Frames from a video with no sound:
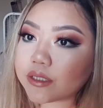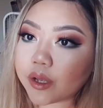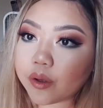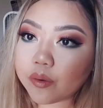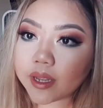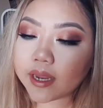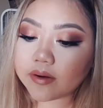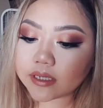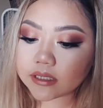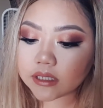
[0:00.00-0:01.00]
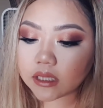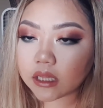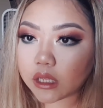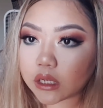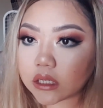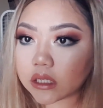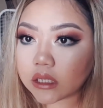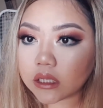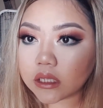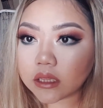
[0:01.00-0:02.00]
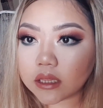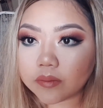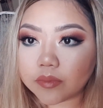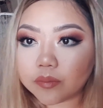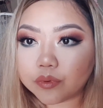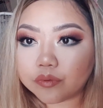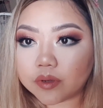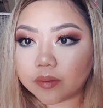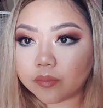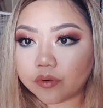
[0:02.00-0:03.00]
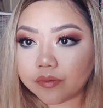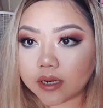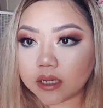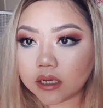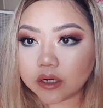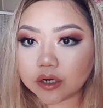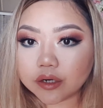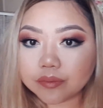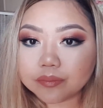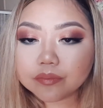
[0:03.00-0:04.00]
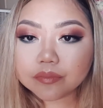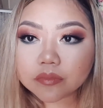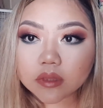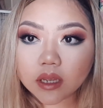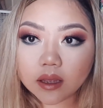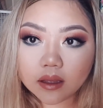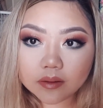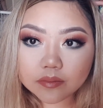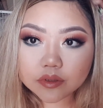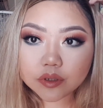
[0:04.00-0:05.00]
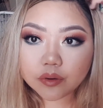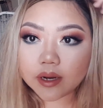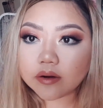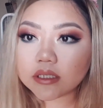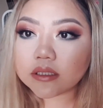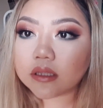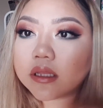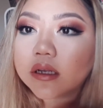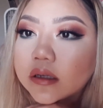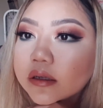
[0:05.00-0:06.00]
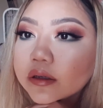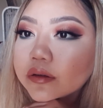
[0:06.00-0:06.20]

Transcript: so here is the look let me move it more right here um so here is the look